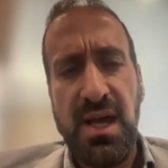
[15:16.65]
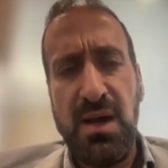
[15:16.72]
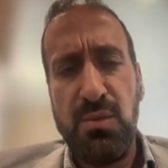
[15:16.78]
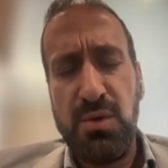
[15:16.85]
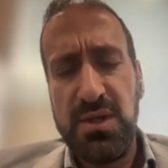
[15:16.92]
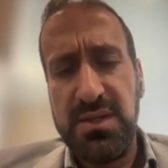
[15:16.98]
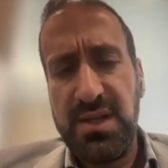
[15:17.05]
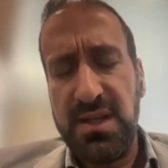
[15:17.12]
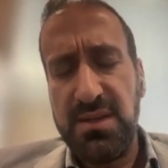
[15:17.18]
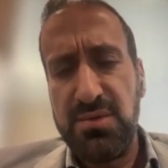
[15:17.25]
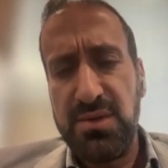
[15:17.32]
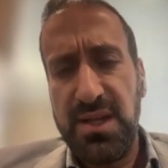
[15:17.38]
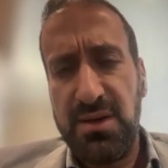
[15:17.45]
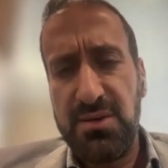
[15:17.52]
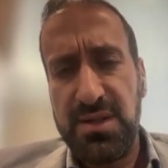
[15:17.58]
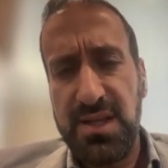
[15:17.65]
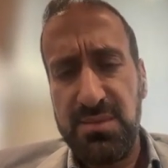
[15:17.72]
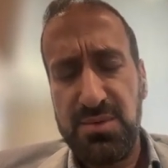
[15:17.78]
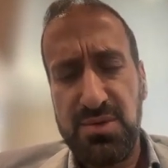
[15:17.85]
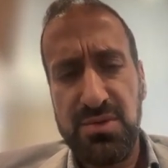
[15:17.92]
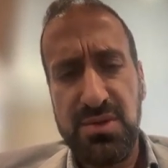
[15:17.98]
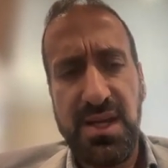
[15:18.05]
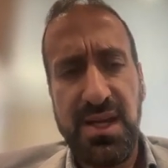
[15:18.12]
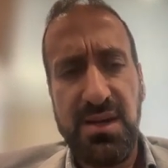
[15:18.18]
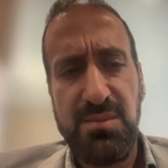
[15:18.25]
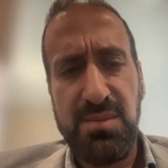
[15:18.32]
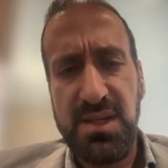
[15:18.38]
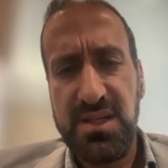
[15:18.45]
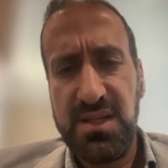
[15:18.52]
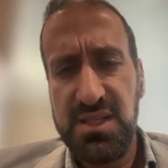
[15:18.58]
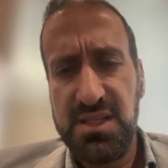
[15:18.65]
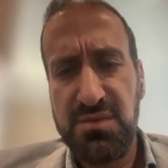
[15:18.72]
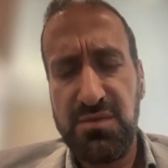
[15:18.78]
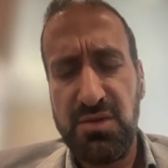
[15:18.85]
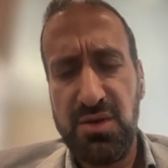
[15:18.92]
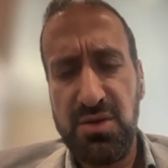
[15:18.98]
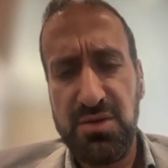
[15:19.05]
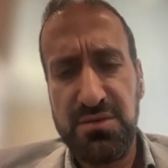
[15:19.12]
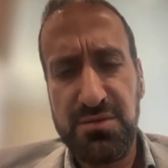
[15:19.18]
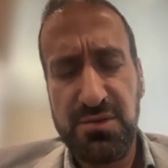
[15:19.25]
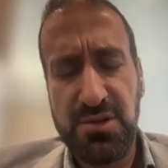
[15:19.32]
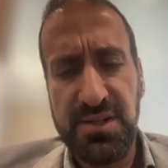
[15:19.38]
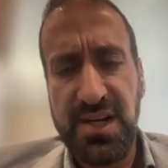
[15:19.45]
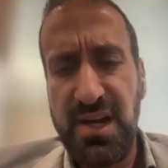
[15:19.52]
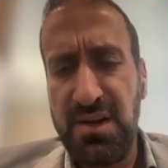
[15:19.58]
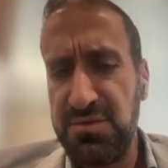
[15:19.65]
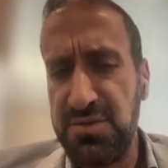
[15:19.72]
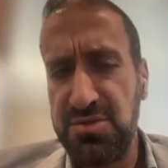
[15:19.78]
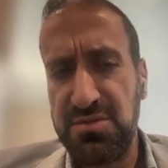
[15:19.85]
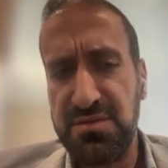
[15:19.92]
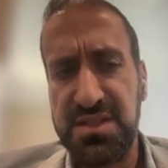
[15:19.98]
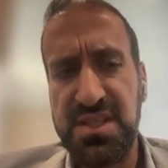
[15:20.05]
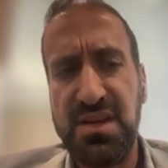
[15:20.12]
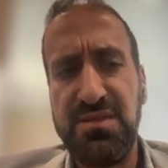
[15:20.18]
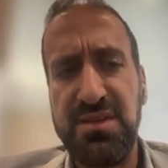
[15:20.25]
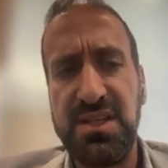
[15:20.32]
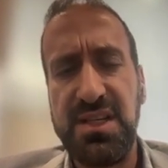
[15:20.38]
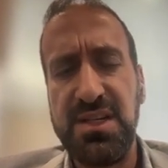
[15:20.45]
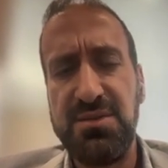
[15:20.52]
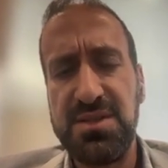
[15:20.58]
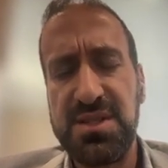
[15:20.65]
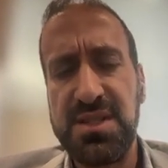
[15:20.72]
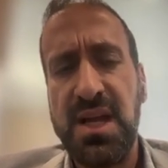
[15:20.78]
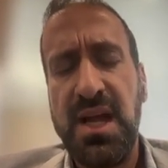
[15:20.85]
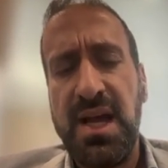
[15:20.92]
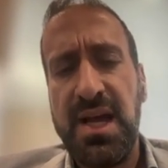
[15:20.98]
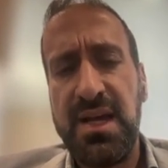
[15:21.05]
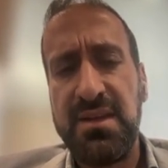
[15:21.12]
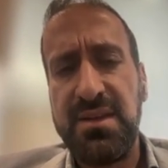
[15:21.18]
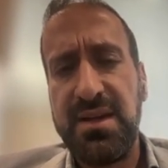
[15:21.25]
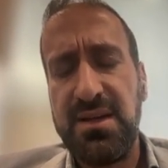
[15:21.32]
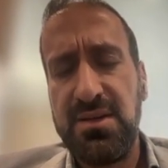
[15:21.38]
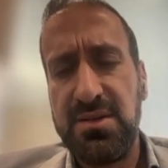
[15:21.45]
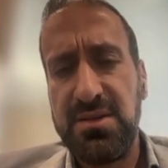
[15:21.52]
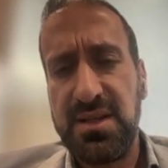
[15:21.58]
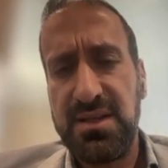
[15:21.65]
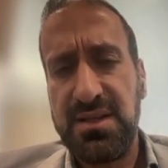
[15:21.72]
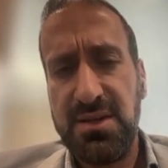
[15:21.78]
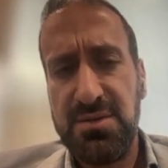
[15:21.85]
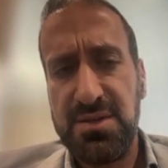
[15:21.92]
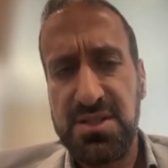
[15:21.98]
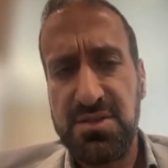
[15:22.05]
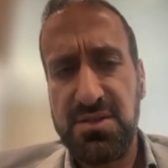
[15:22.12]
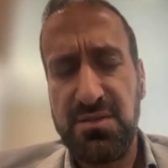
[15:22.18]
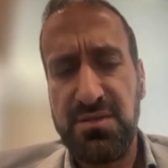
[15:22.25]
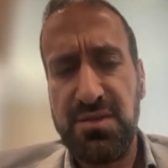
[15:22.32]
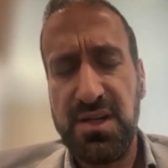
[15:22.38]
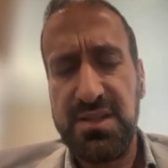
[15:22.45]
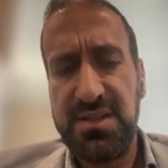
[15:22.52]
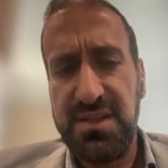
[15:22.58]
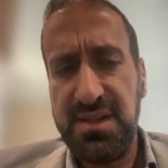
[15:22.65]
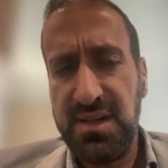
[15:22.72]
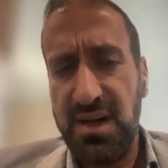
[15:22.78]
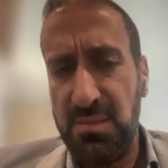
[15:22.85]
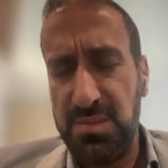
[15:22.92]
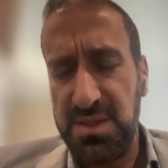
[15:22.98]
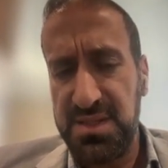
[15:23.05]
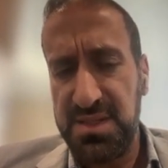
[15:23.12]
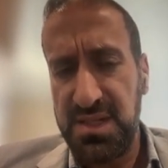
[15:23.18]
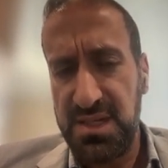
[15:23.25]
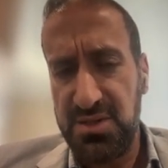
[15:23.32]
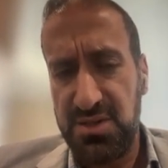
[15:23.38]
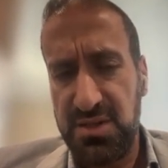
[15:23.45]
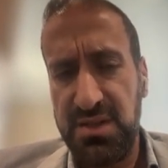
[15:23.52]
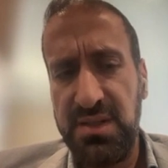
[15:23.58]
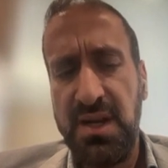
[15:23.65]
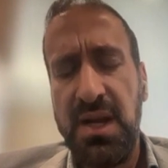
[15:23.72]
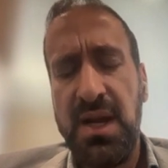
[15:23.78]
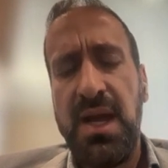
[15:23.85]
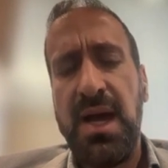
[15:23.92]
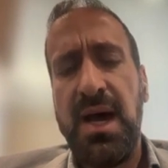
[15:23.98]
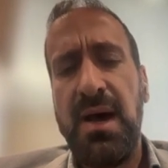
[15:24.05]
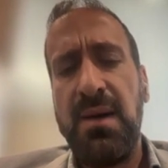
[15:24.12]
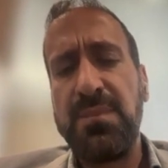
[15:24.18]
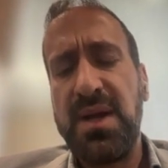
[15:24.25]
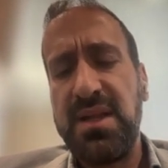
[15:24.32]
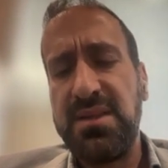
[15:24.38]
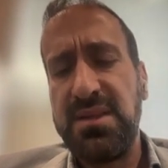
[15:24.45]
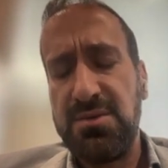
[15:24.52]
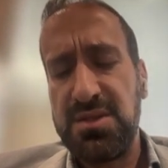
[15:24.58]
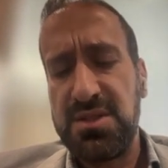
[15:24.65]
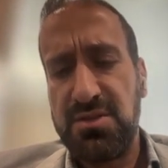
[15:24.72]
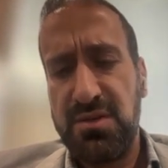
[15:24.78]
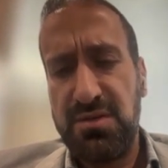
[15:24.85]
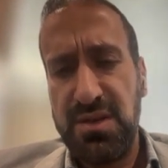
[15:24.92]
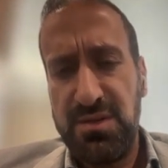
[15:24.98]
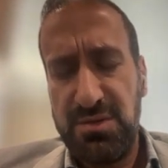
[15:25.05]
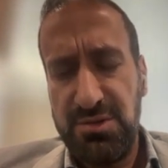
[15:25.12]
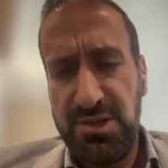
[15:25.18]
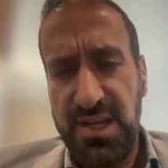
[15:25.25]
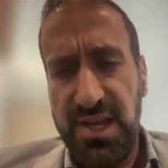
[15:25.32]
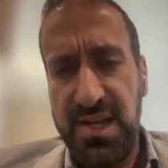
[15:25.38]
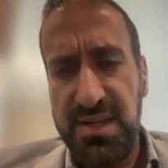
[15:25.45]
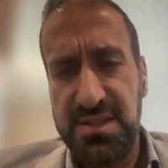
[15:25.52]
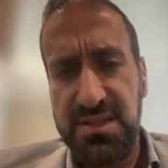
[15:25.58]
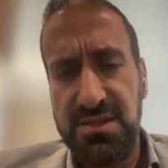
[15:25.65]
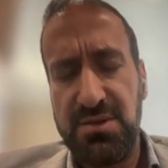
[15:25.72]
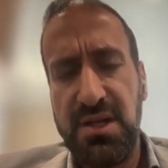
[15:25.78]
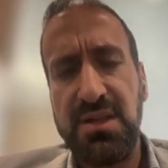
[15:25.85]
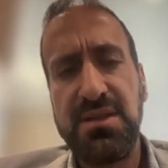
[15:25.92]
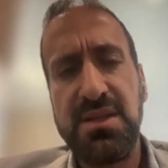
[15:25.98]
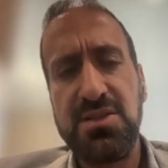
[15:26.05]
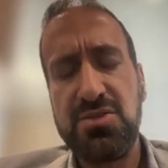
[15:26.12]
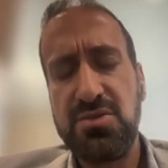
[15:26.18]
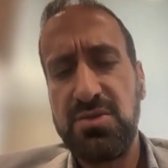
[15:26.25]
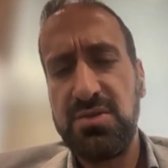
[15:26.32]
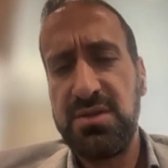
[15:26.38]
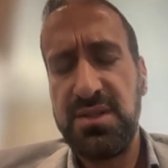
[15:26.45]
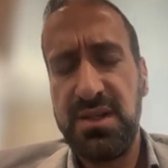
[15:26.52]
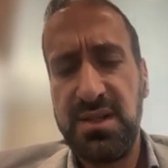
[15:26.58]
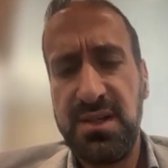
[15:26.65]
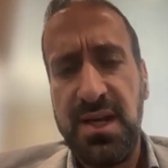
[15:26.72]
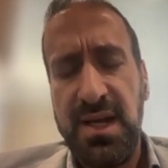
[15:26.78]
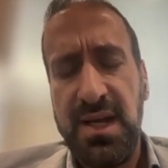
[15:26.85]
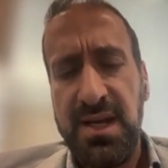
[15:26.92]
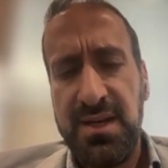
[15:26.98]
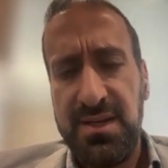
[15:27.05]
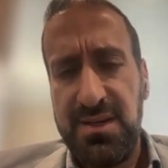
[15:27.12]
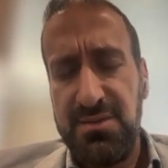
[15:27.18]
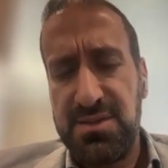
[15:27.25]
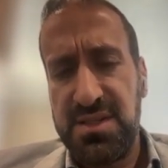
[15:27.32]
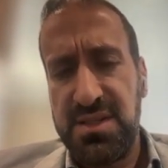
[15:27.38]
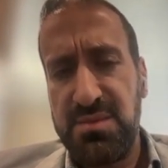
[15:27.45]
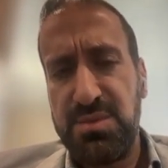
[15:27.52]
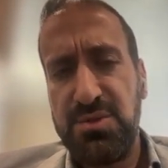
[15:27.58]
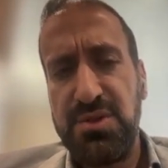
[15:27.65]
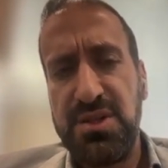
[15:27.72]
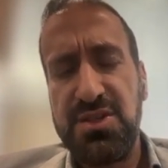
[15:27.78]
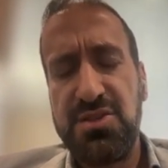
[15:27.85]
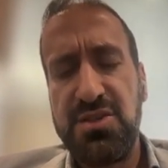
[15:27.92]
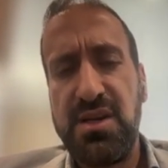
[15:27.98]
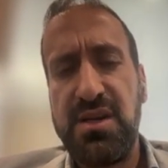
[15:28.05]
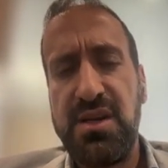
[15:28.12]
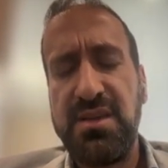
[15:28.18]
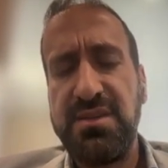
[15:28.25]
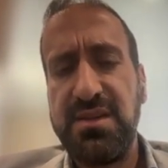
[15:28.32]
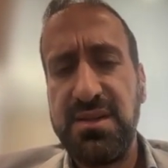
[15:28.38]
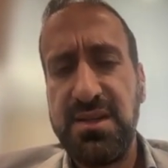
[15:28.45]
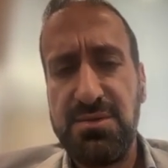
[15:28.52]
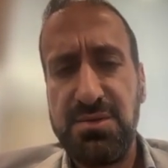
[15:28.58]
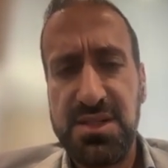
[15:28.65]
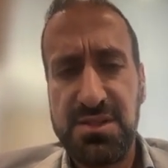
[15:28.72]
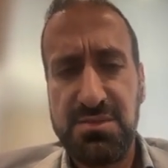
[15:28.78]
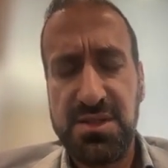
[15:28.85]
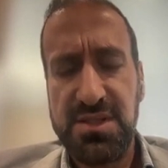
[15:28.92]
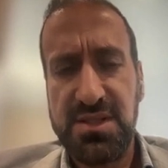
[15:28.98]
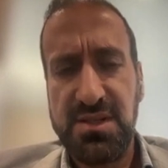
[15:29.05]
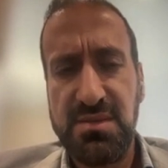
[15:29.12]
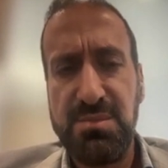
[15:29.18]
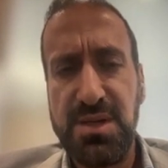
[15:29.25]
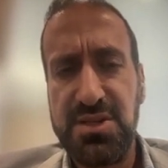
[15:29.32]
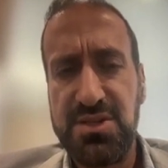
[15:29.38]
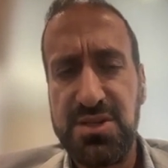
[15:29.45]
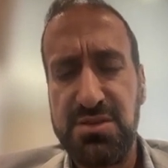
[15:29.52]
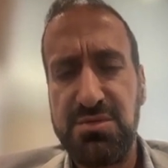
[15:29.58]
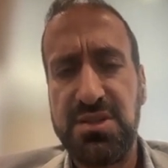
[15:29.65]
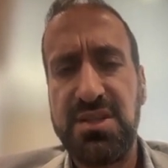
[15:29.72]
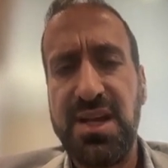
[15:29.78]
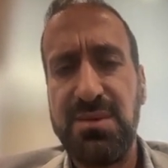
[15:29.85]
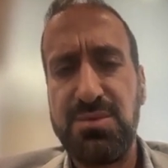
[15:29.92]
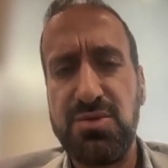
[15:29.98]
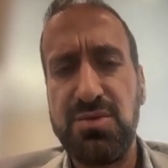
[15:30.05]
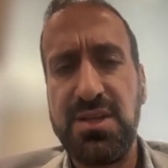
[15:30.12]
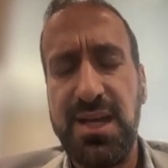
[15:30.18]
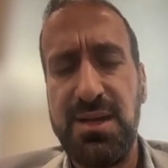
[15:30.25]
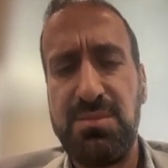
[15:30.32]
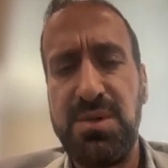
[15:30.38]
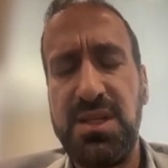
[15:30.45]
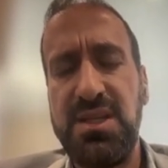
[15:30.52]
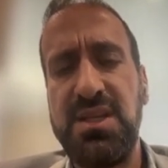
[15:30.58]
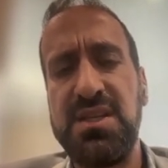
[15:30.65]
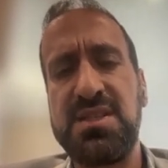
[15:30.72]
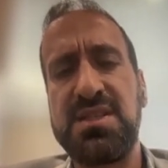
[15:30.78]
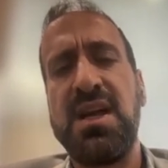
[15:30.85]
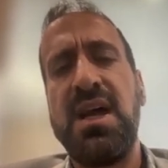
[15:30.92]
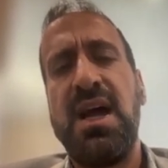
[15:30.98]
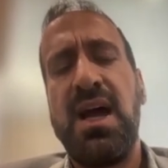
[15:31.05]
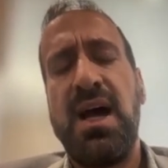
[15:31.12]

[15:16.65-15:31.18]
with and without type 2 diabetes, followed for an average of 7 years. And they looked at the risk of decompensation and the risk of liver cancer. And they showed the clear separation and the increased risk in patients with type 2 diabetes